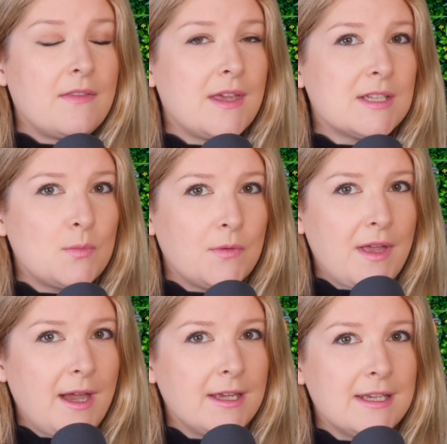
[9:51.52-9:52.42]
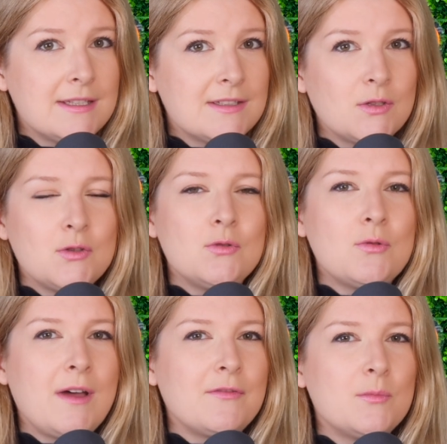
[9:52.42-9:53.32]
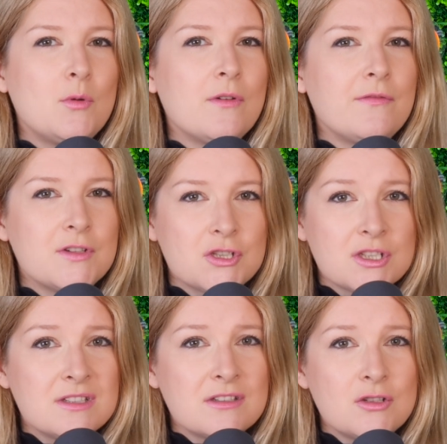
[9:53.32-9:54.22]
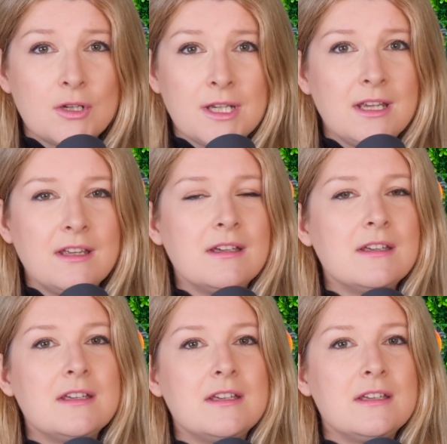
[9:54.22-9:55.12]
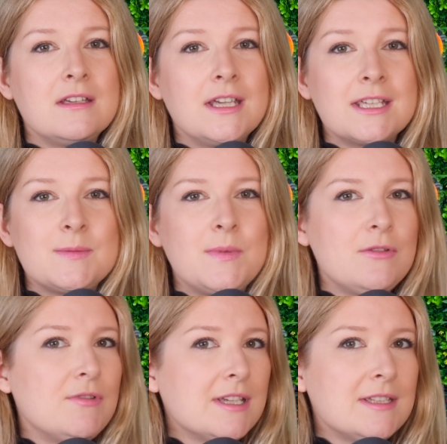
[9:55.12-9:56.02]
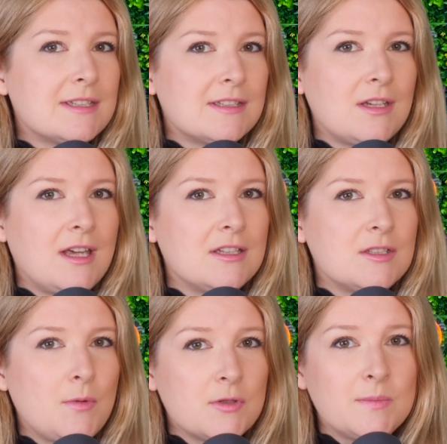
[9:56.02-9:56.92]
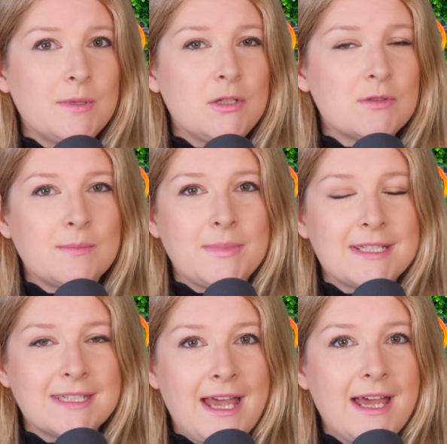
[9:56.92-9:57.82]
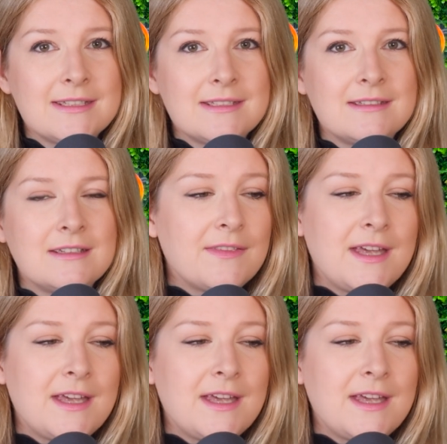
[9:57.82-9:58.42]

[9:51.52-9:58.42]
That's what that is. So you have a more efficient cooking experience and possibly use up less gas.